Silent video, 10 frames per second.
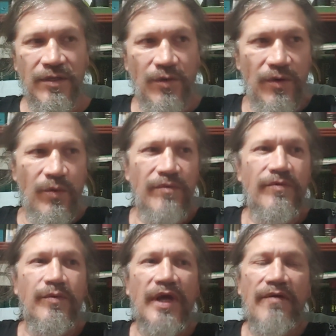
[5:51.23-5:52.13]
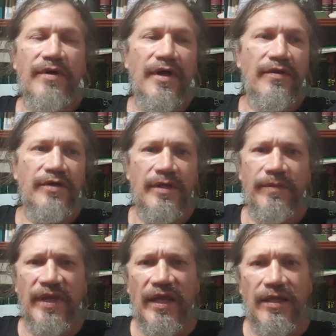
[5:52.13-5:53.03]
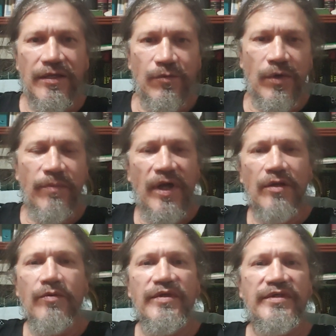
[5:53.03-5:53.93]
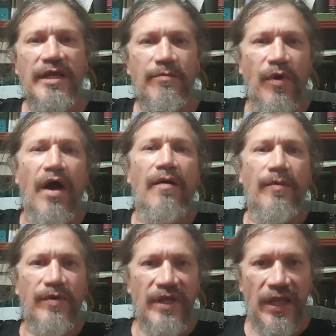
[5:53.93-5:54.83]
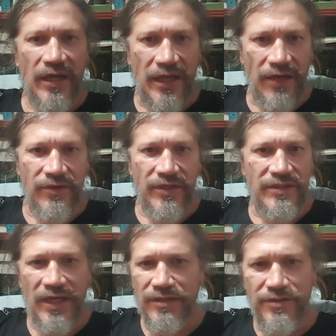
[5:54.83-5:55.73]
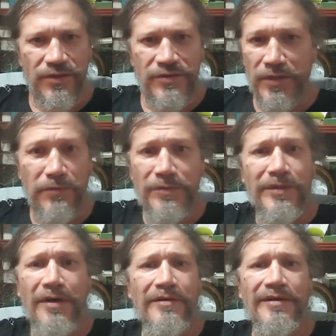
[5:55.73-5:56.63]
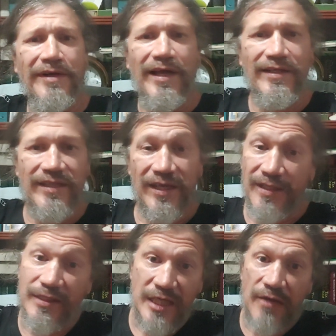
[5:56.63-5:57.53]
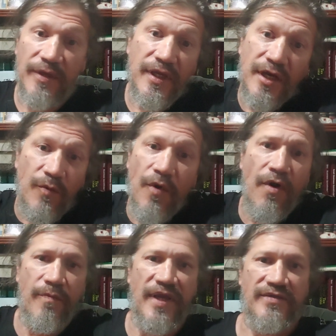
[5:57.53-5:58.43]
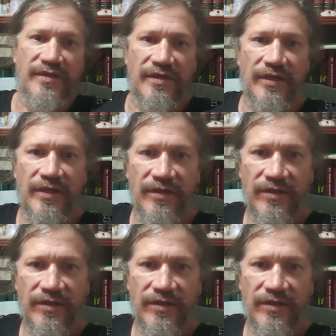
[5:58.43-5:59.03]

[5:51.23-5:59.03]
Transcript: Well, we have another DBA. What about Louis A. Bravo, EA accountant and tax associate? Well, no, you don't like that. The time now you get a war, basically.